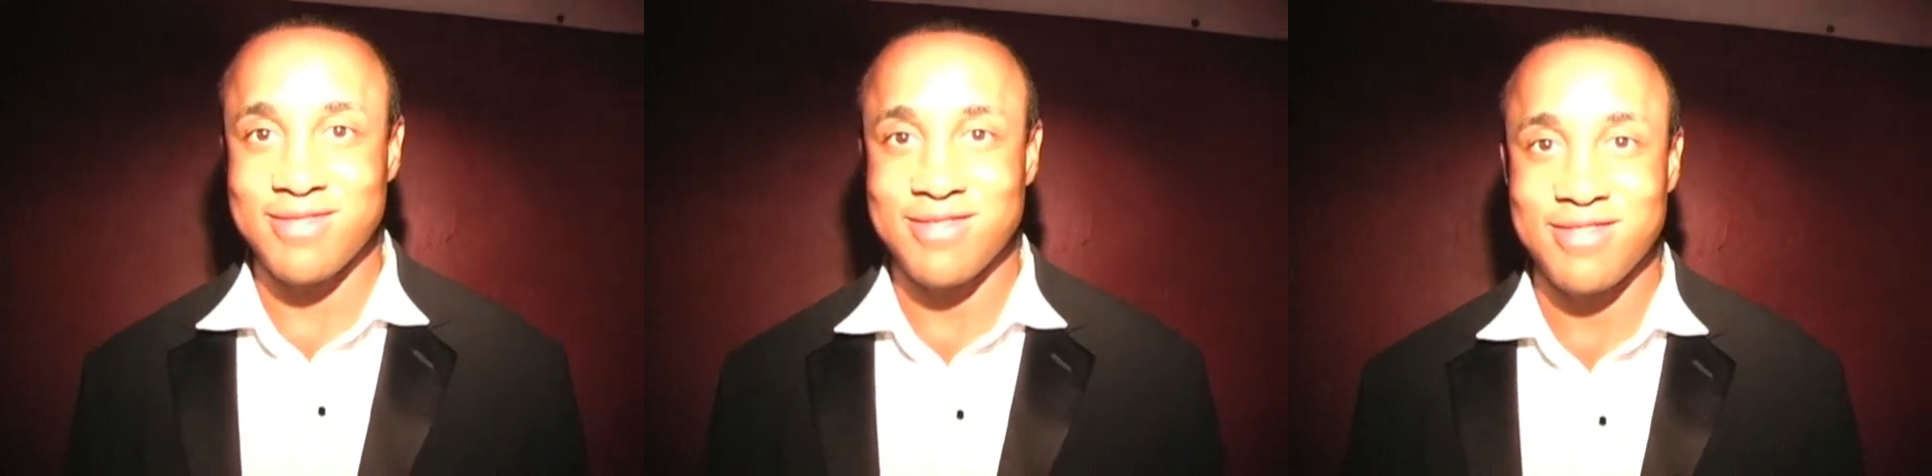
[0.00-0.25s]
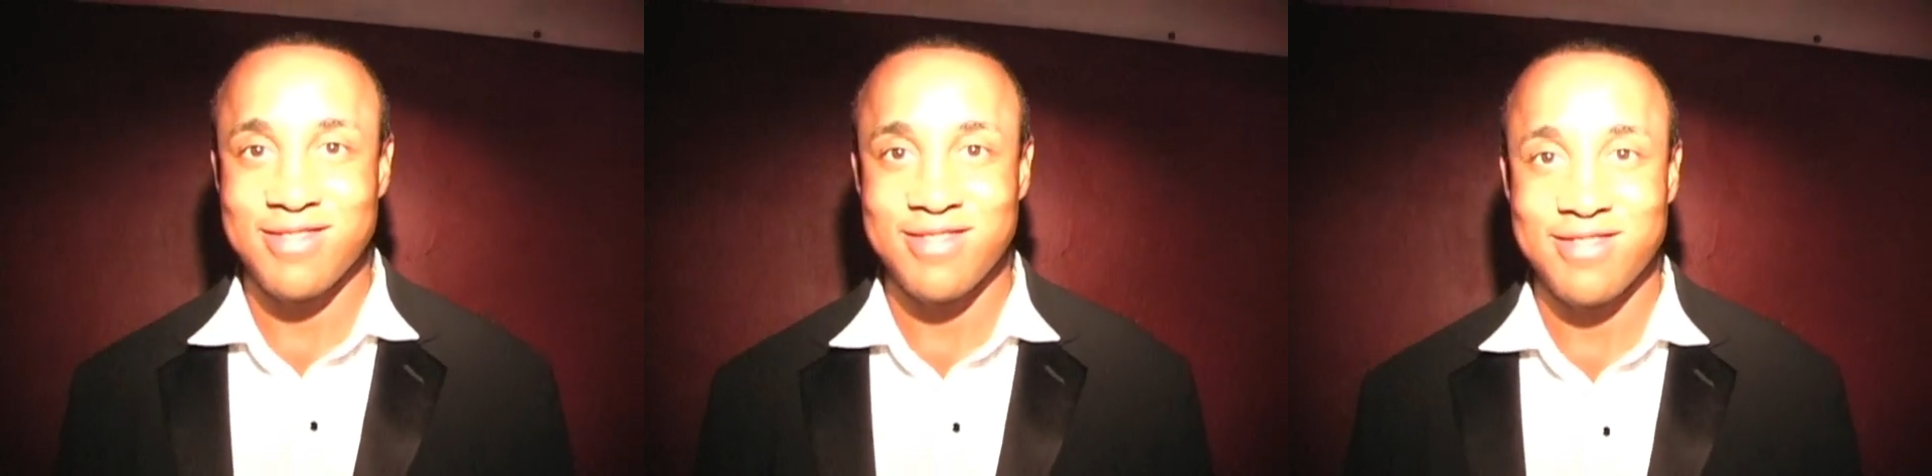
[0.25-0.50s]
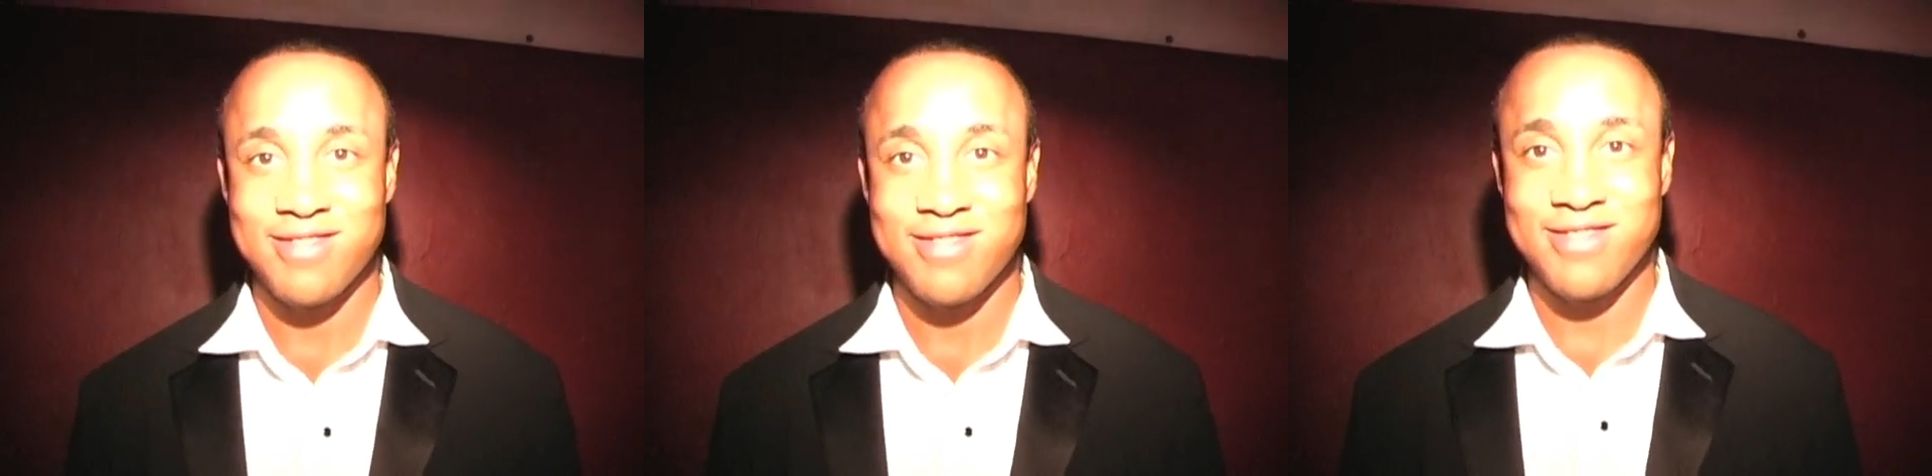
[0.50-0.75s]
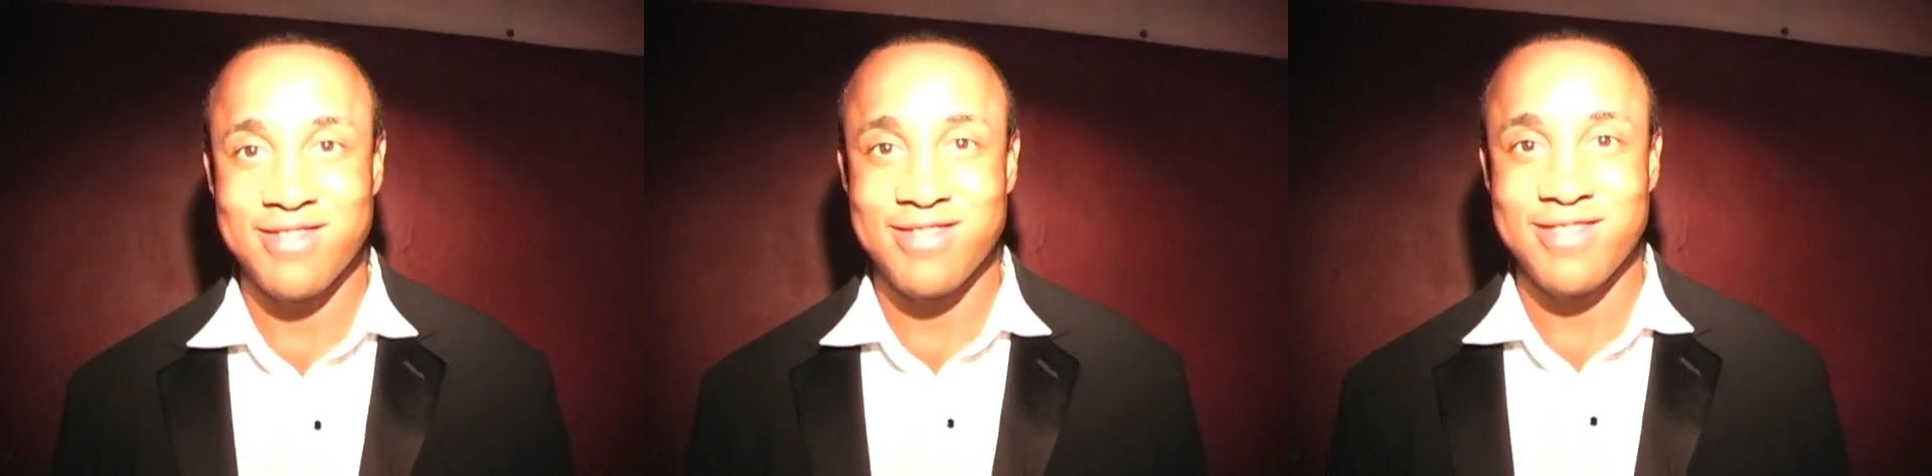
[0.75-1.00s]
We ain't seen you
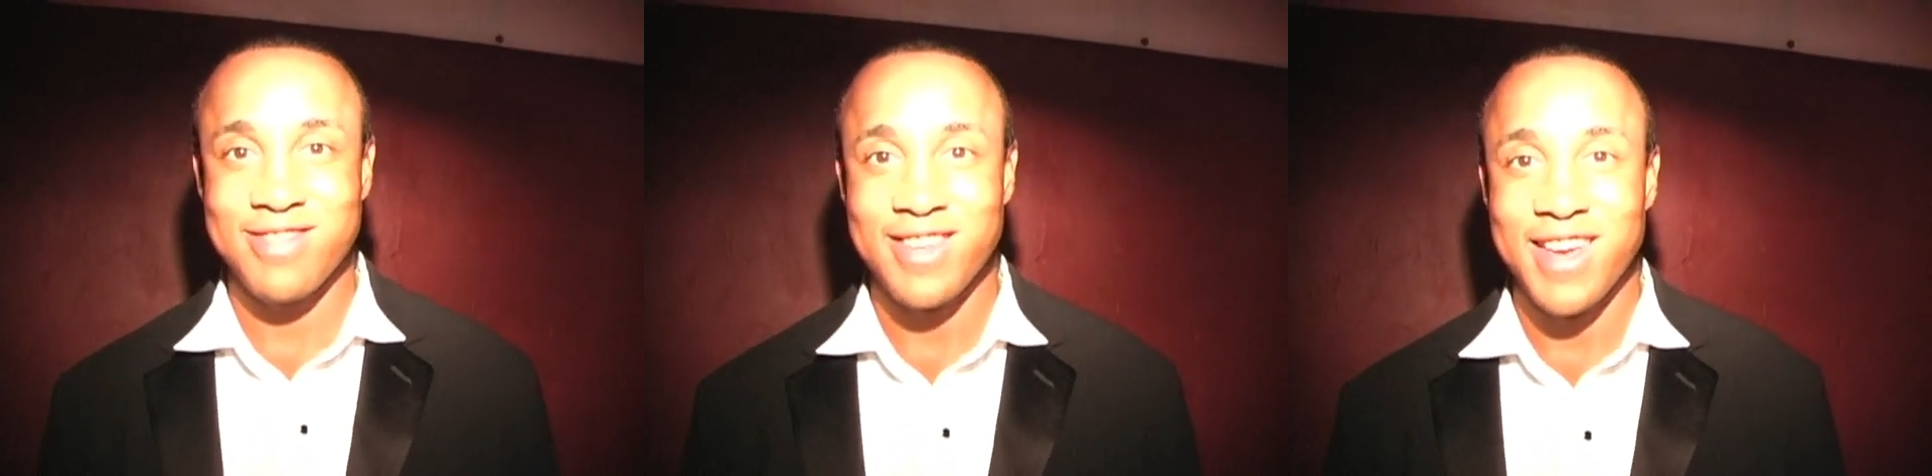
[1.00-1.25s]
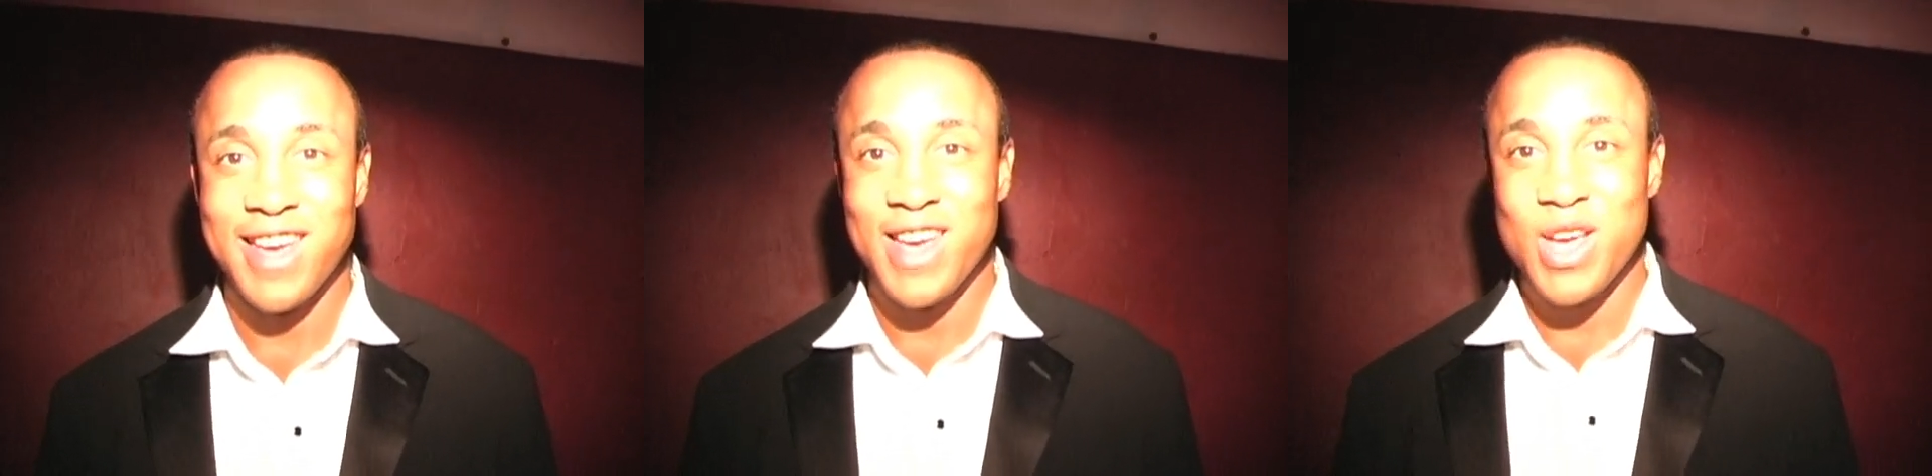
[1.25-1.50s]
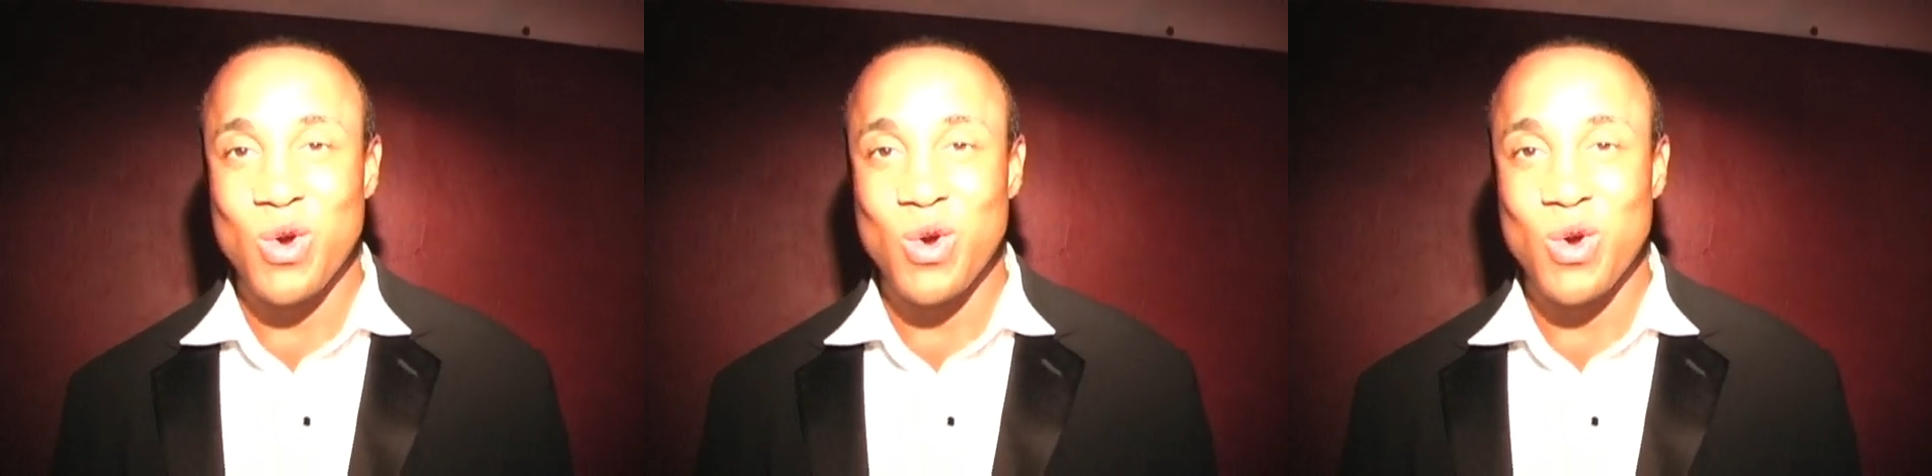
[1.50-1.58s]
in a minute, you know.